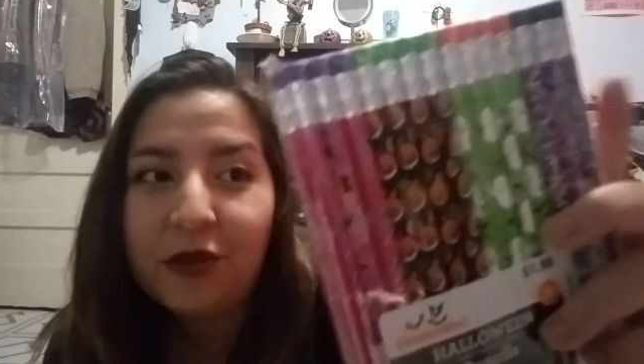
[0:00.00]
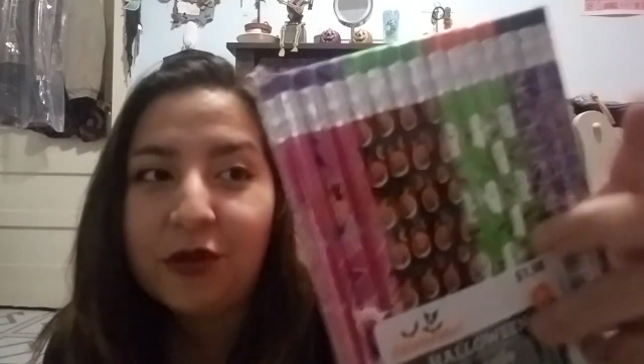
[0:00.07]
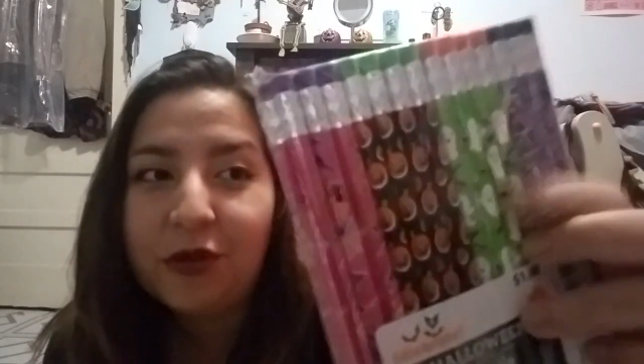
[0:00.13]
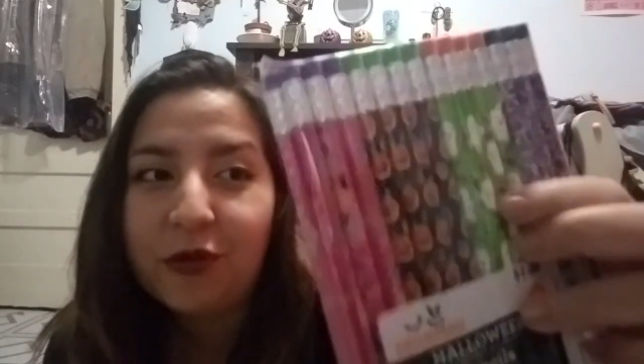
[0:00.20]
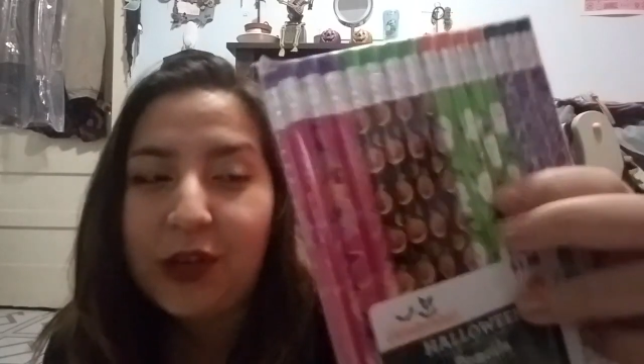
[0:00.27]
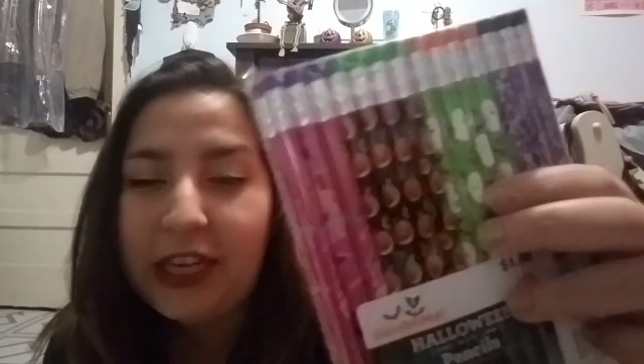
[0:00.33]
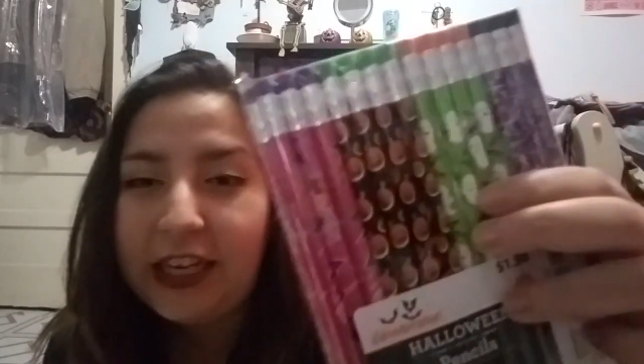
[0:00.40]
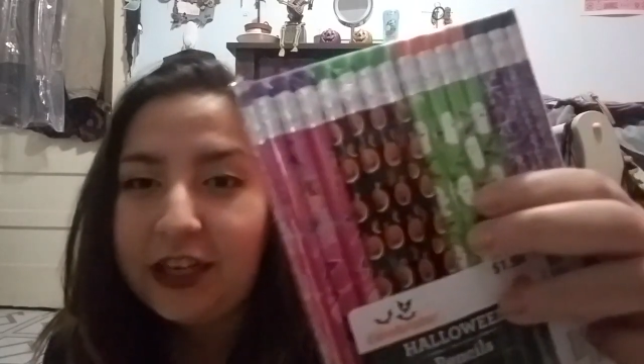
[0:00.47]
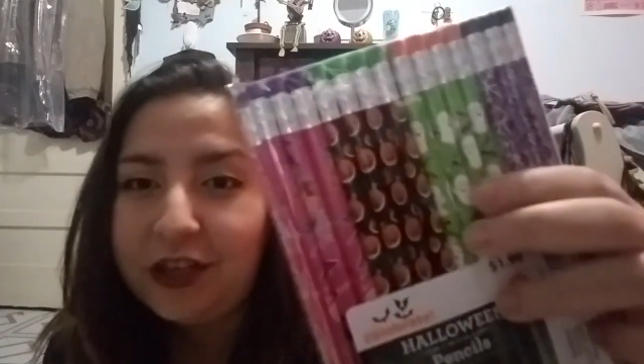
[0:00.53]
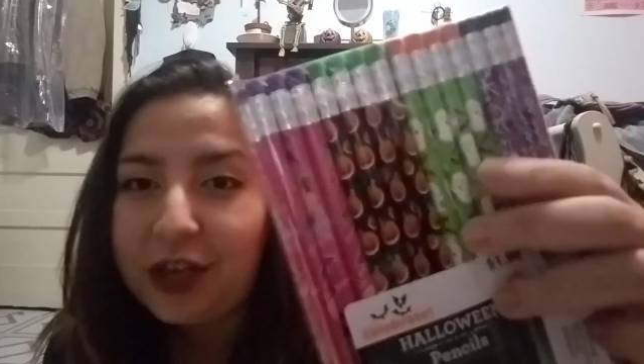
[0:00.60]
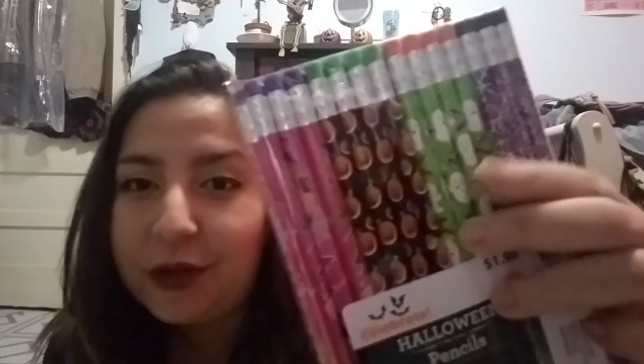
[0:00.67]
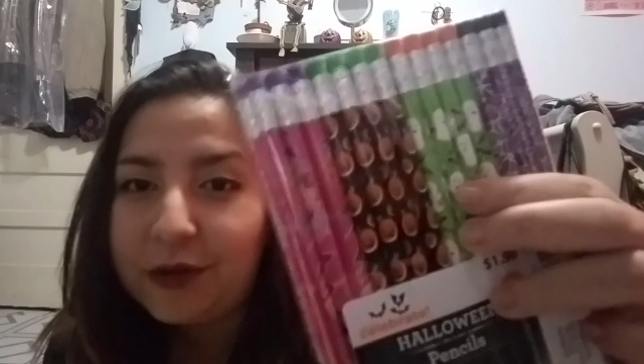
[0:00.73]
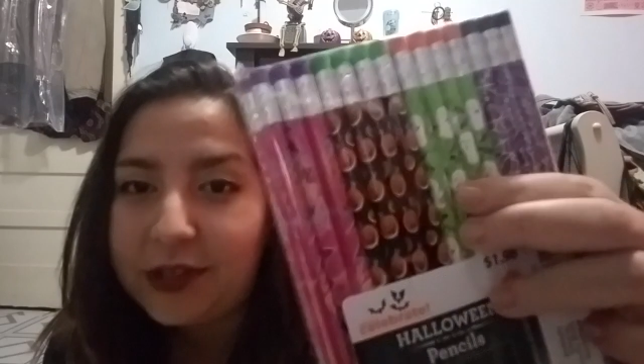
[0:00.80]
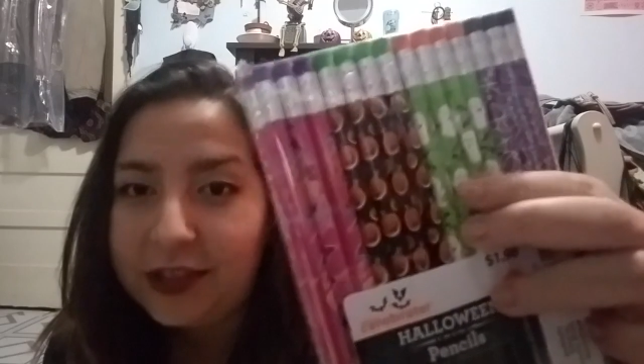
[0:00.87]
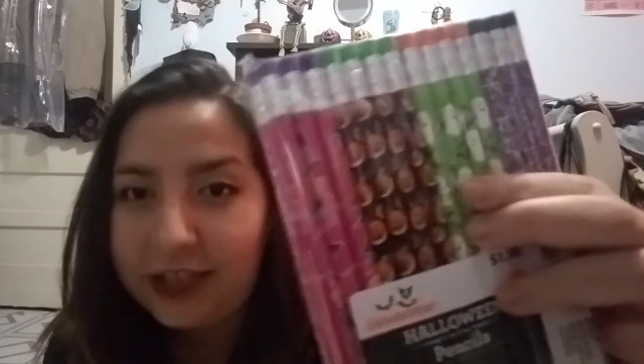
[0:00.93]
green
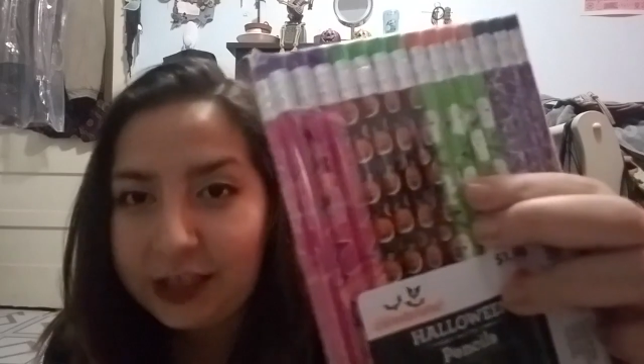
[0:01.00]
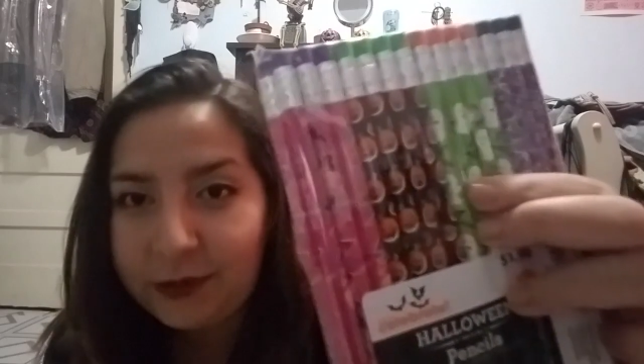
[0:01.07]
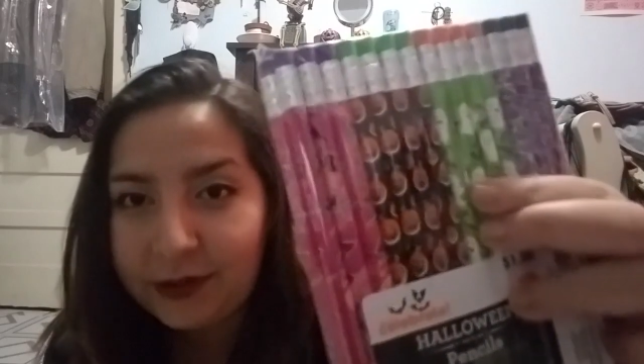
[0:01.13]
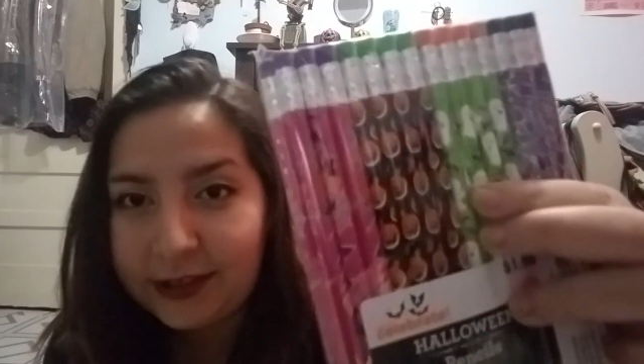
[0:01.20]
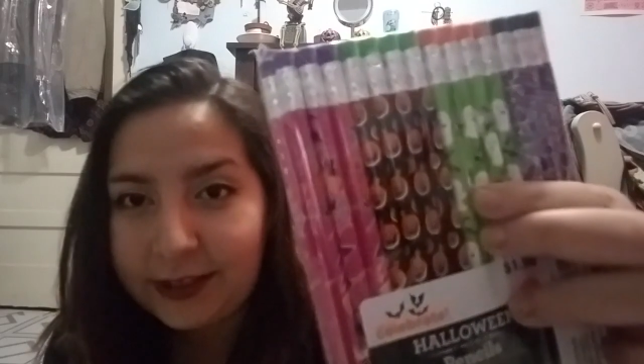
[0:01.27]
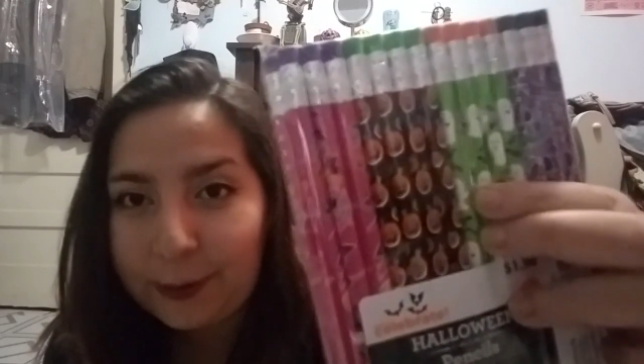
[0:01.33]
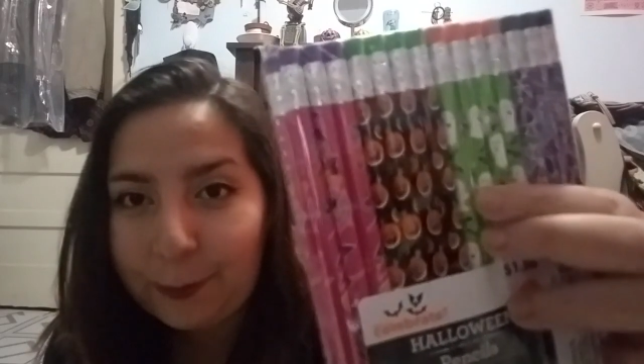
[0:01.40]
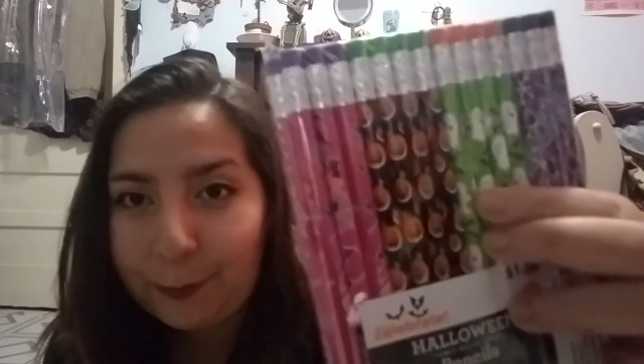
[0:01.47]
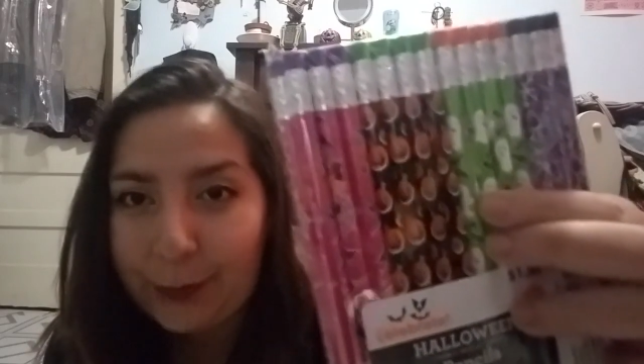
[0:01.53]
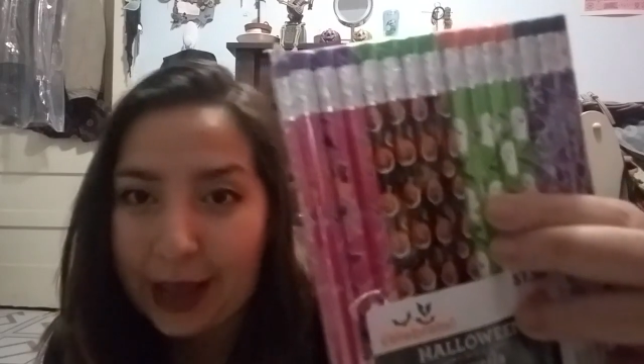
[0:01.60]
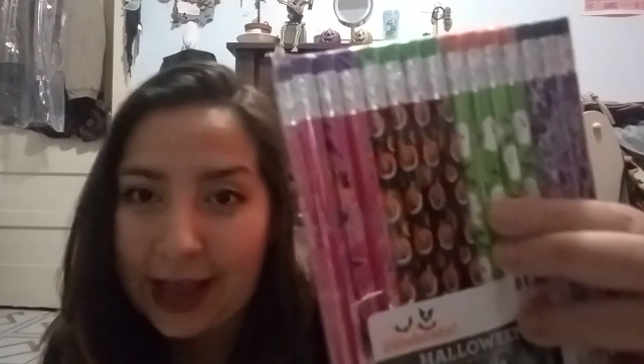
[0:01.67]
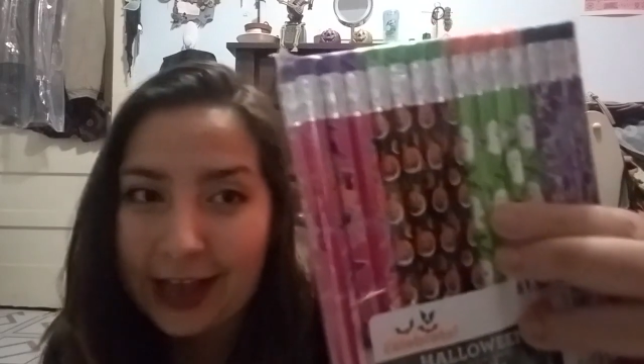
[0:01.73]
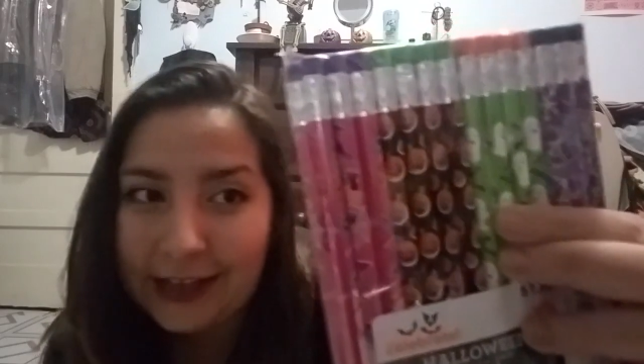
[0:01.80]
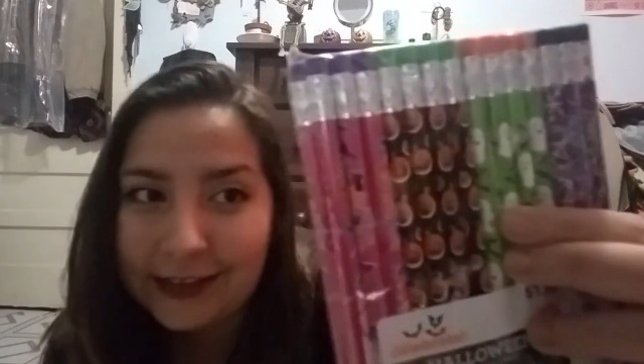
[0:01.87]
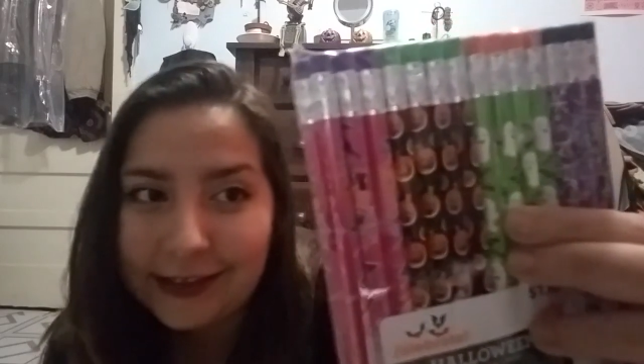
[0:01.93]
ghosty with some
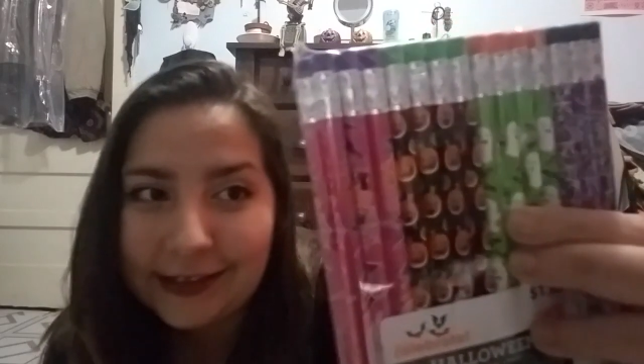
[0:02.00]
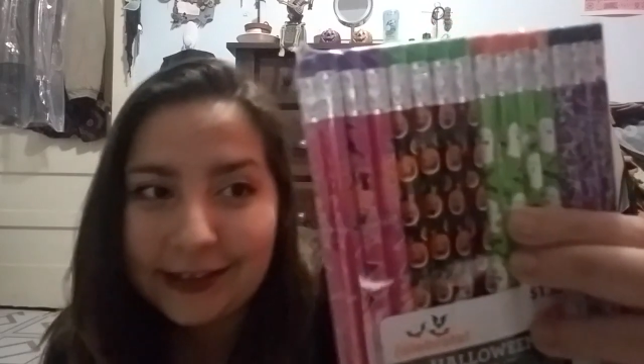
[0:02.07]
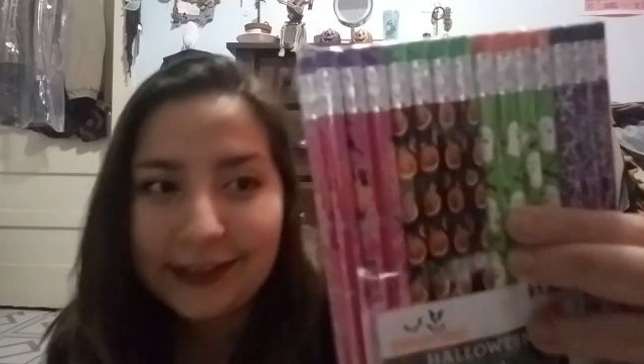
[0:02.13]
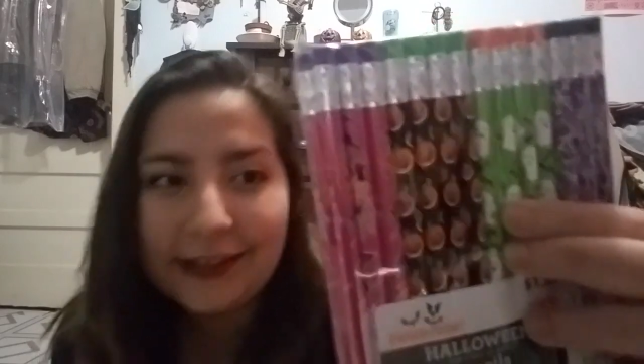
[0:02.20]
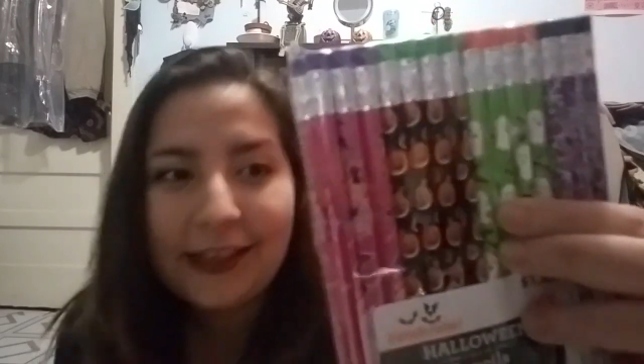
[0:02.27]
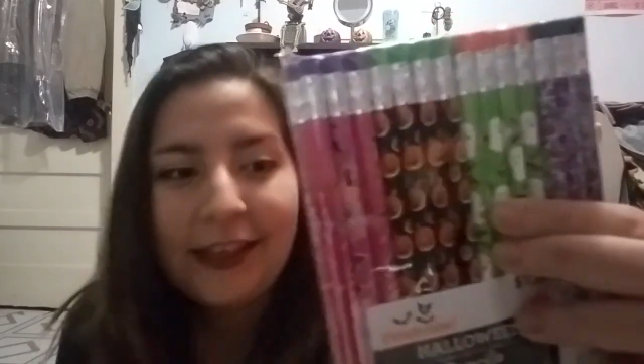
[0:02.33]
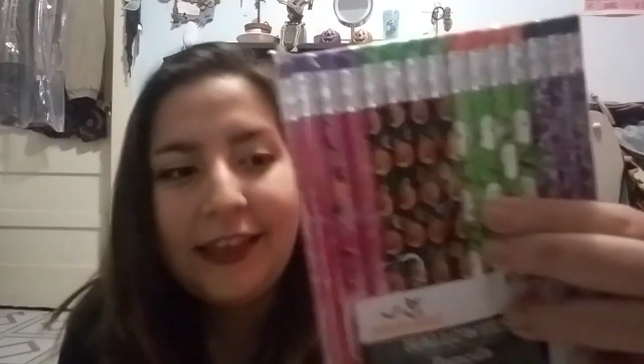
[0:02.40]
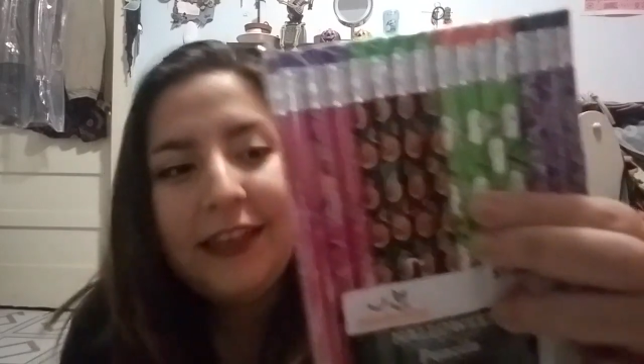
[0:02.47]
bats,